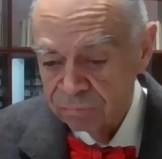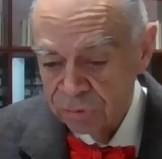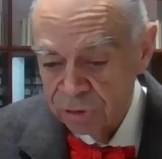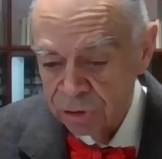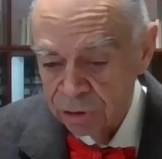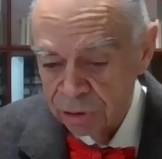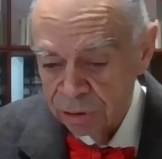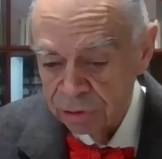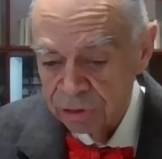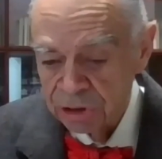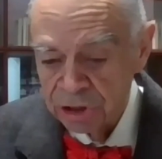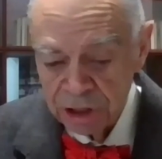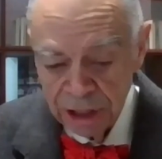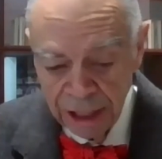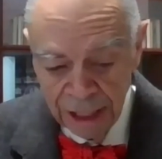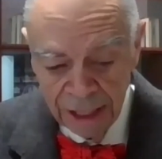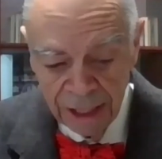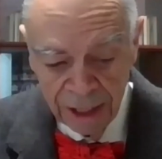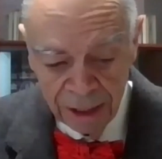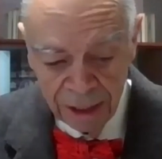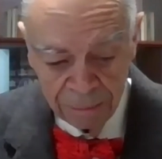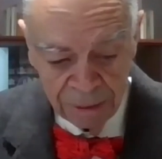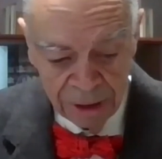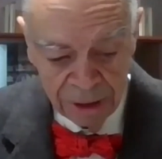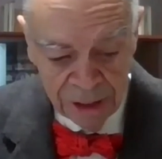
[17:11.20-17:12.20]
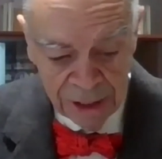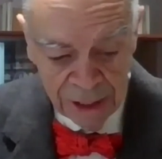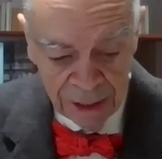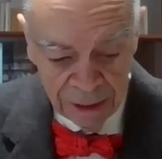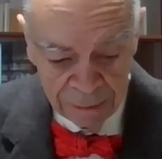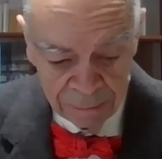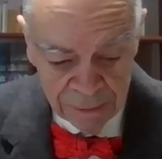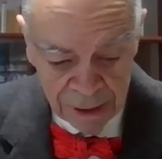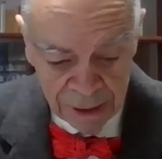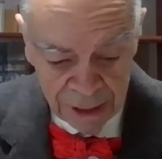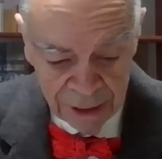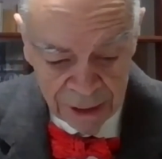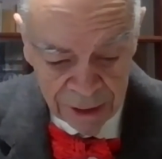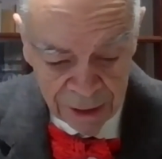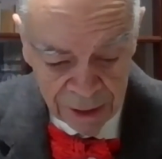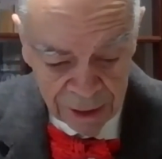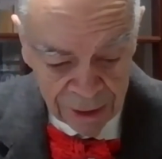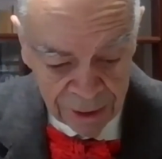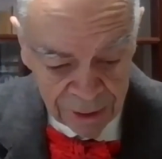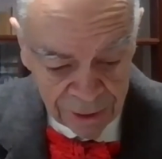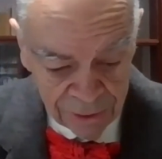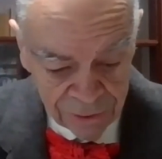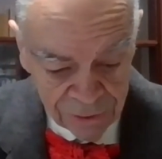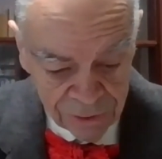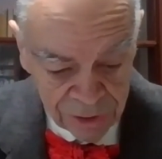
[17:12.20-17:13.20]
church name and type that
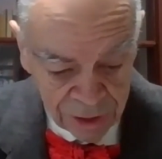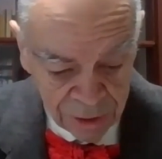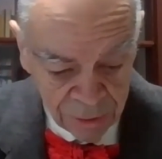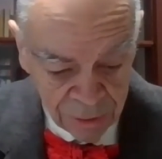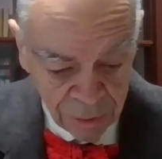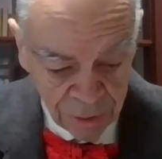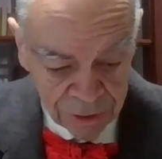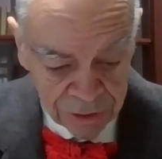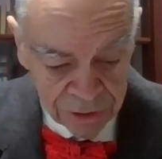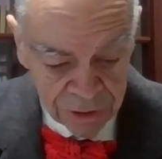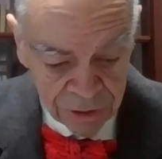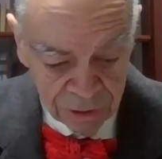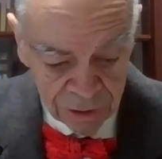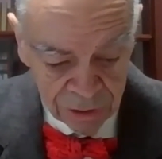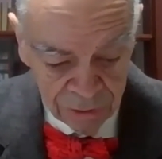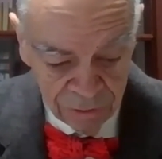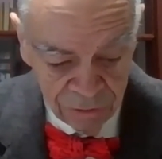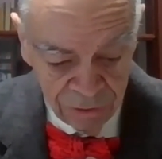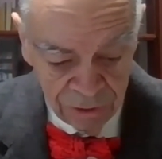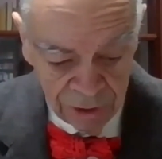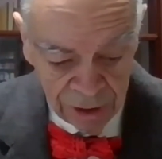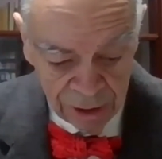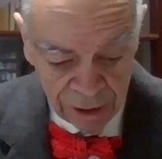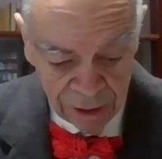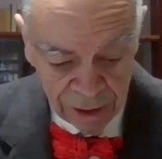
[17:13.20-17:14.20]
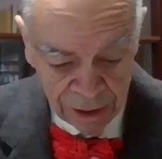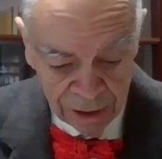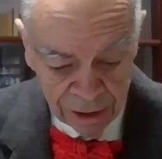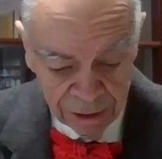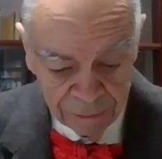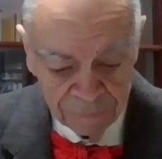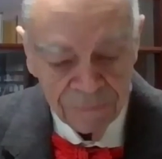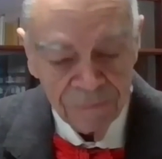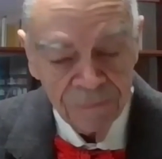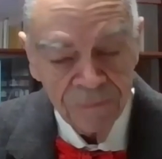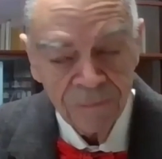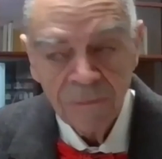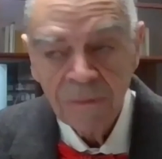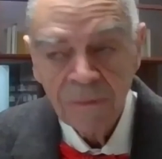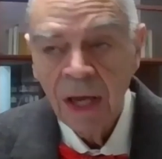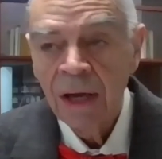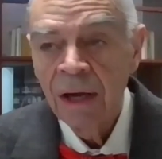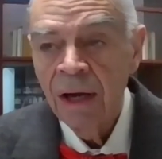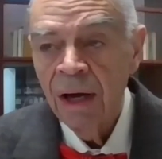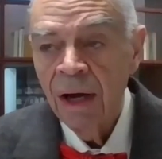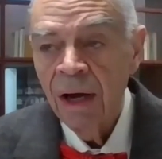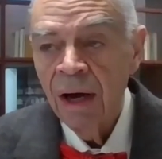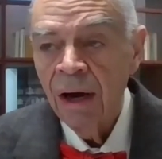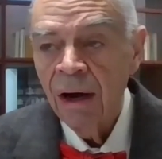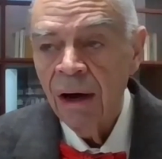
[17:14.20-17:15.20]
in and see what you can
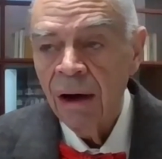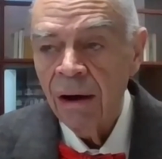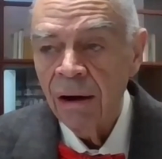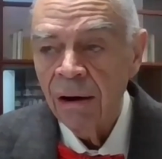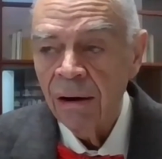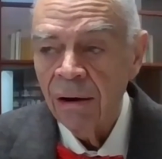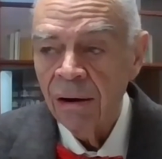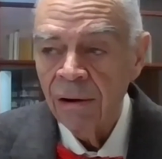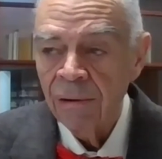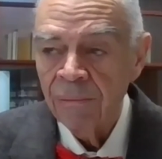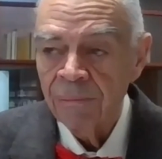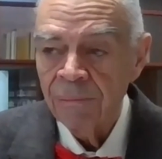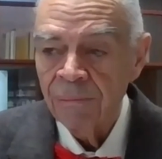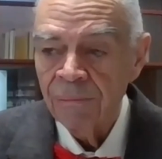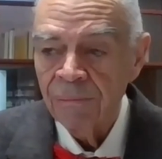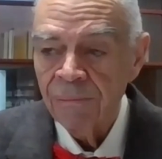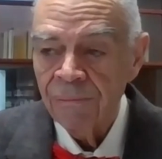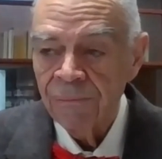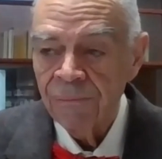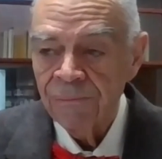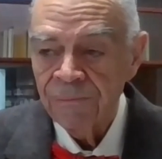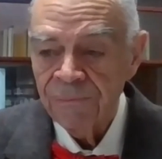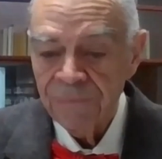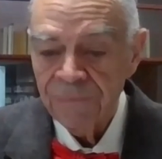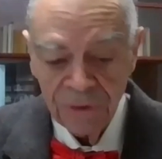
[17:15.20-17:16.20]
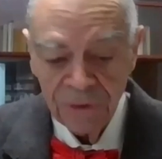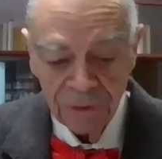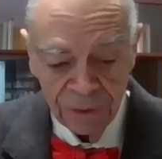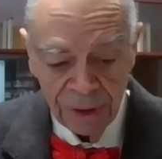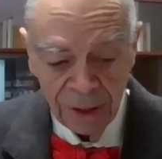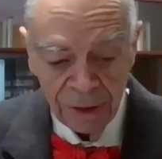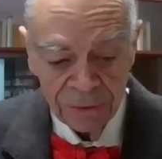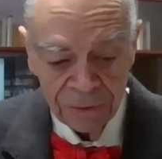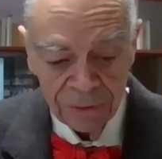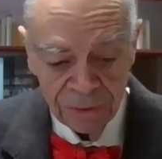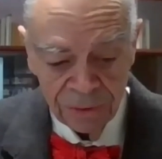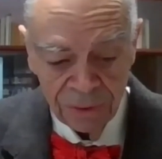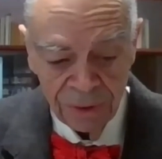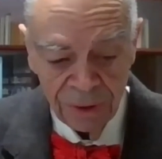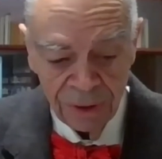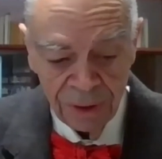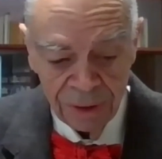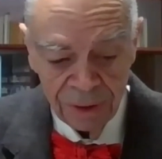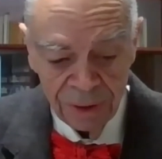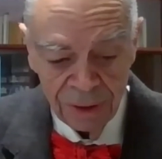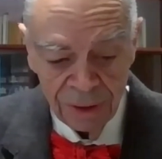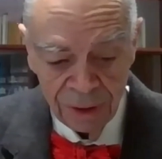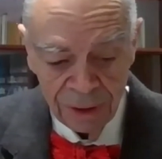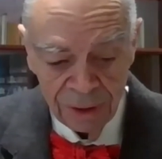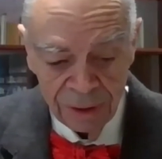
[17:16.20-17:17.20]
find. So that's
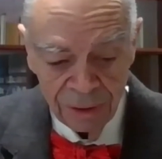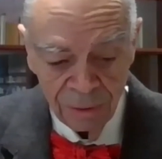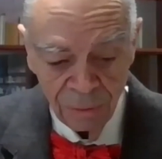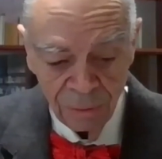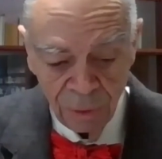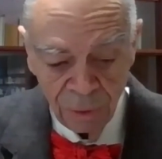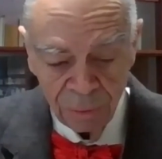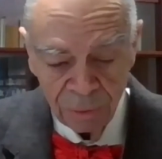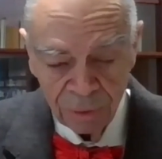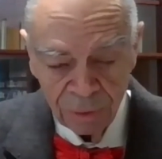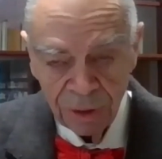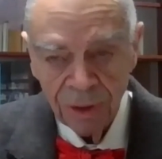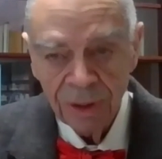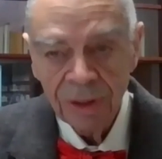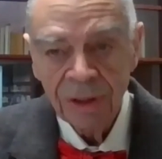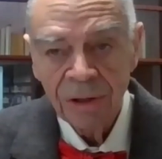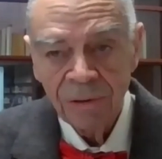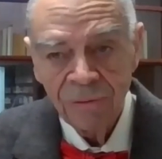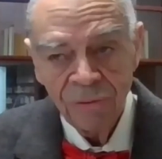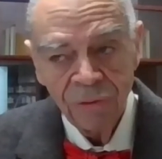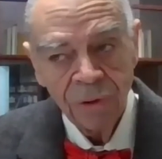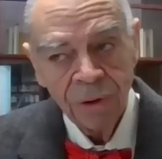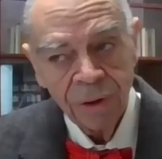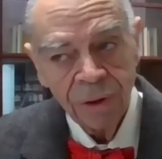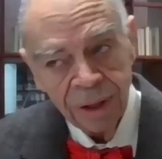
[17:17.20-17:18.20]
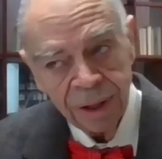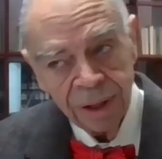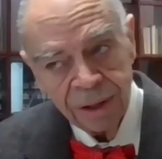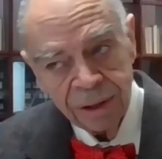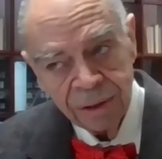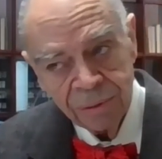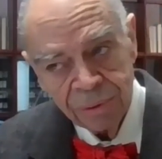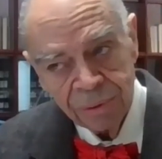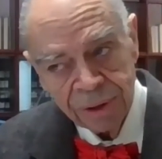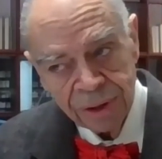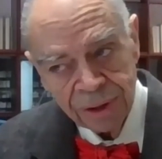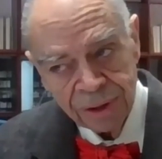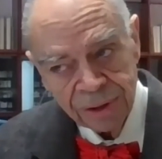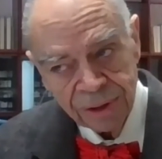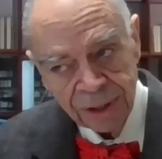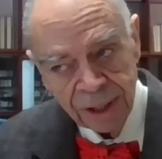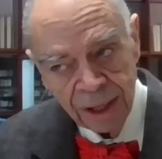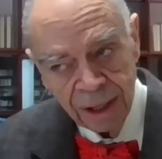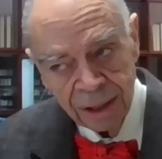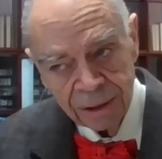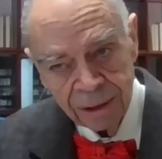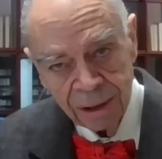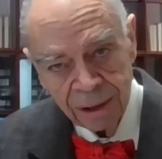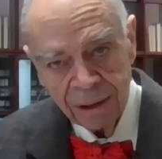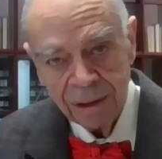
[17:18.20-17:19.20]
what we're looking for here with the
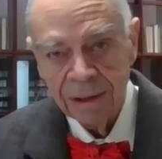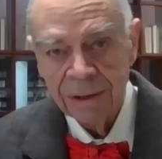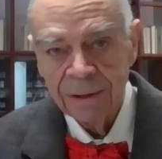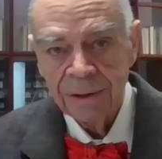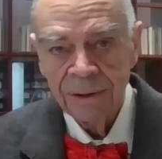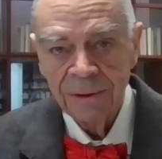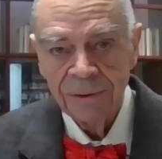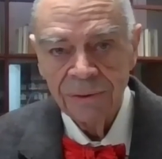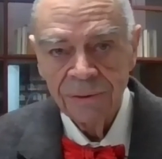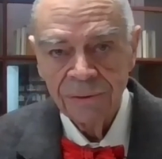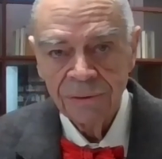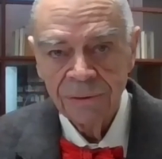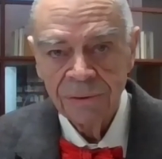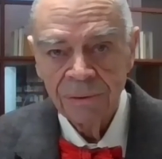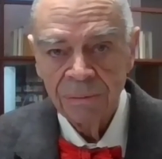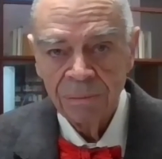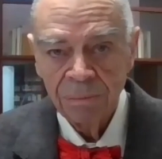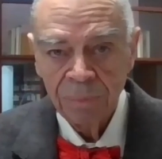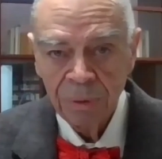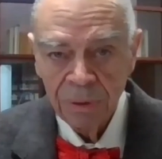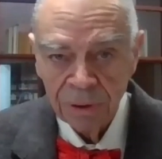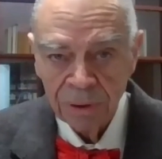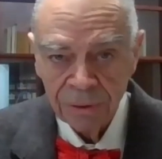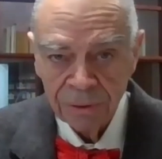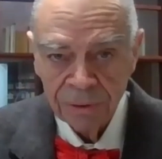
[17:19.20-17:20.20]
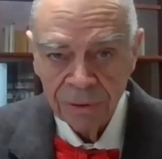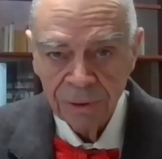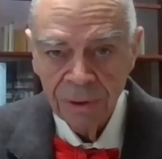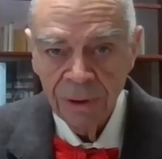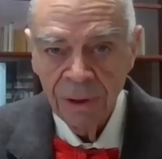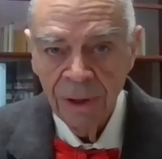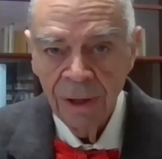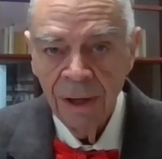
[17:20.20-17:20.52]
catalog is books.